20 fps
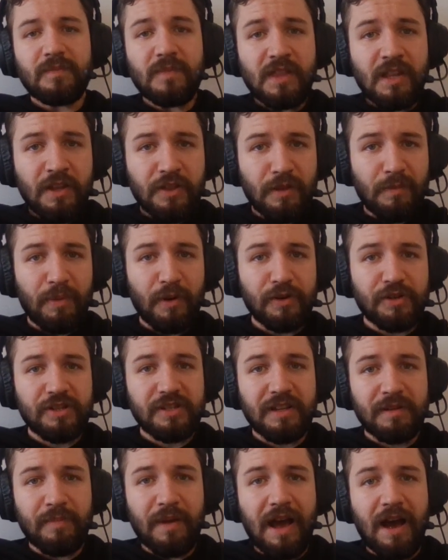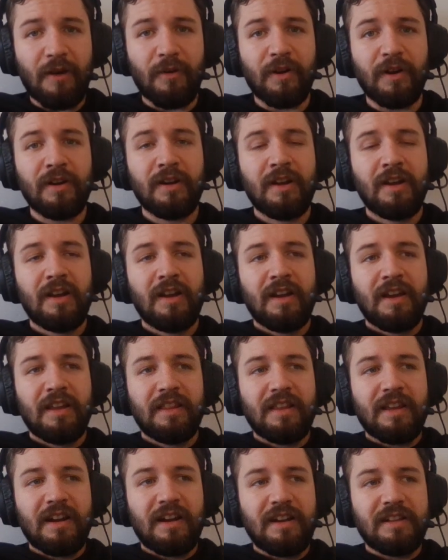the purchasing power
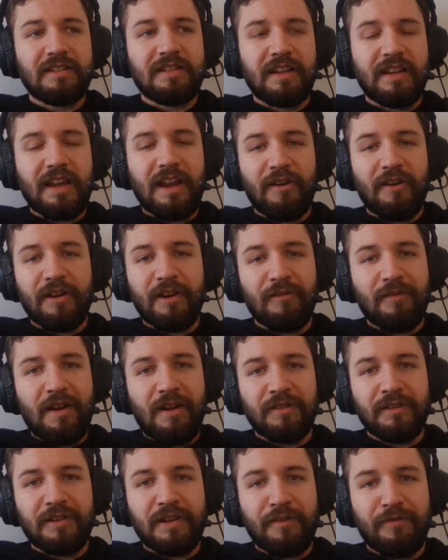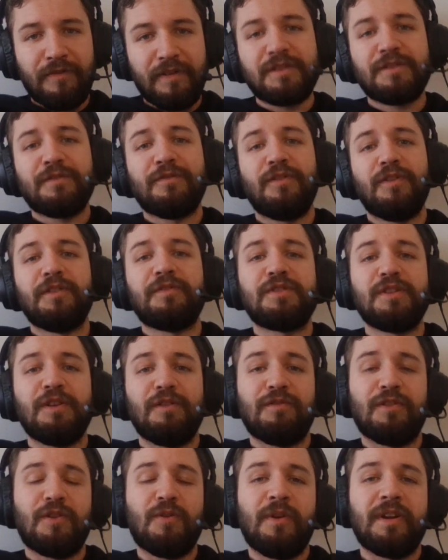than it is to carry around a fistful of
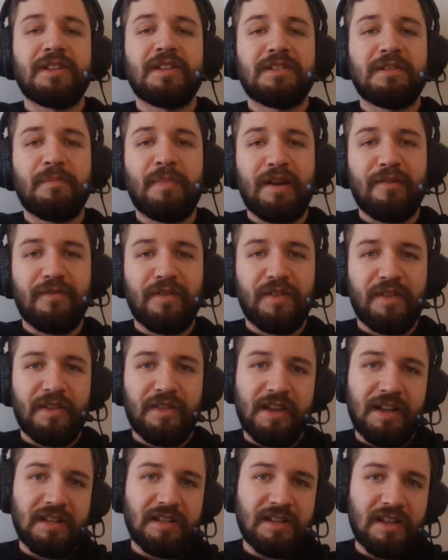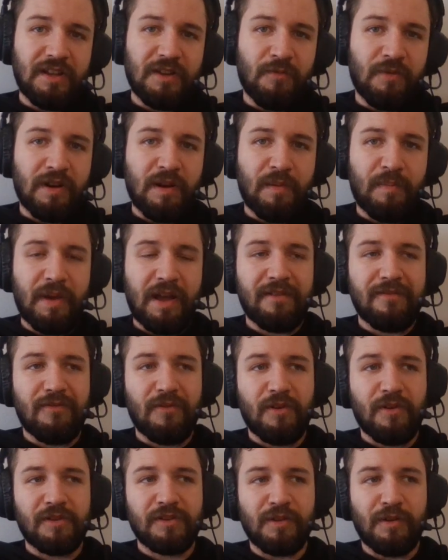silver coins to pay for the things that you want to pay
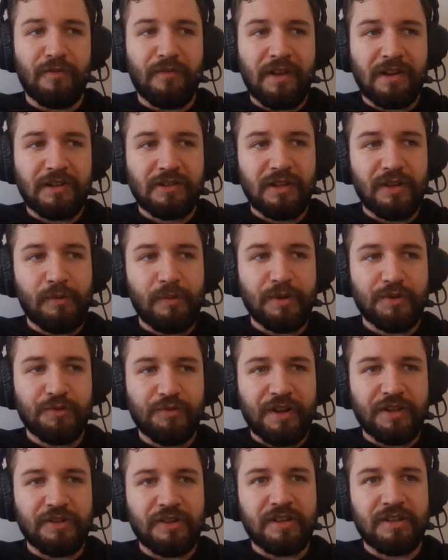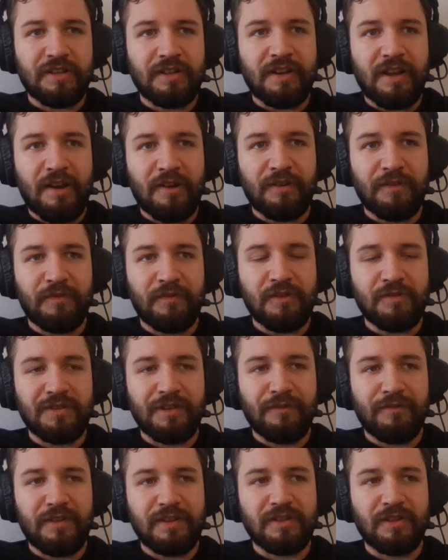for. So eventually we transitioned out of
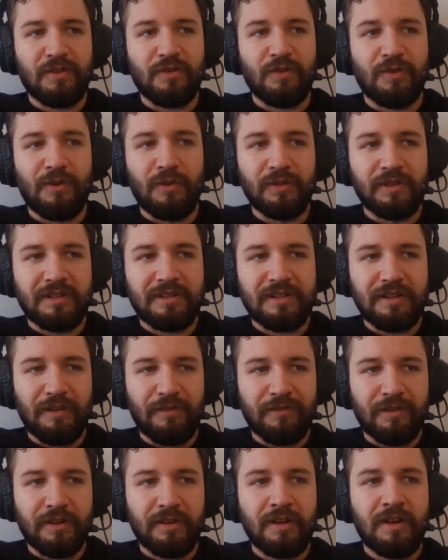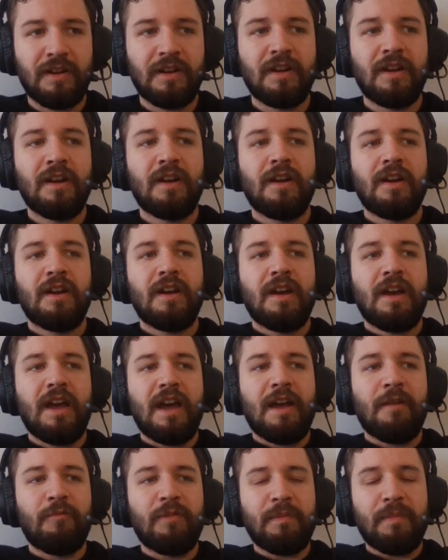using physical gold and silver
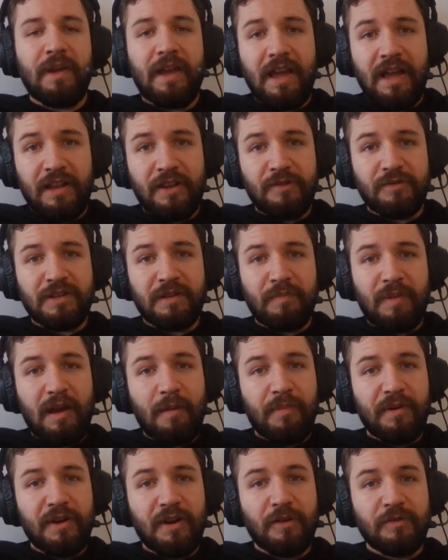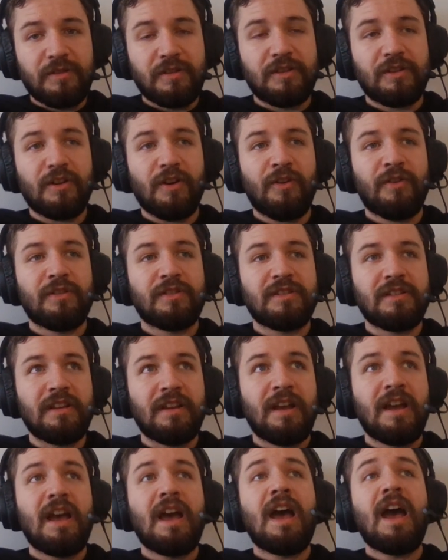and we began using paper notes as
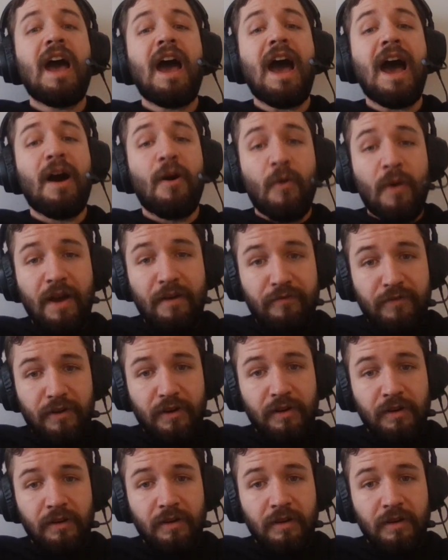currency. However,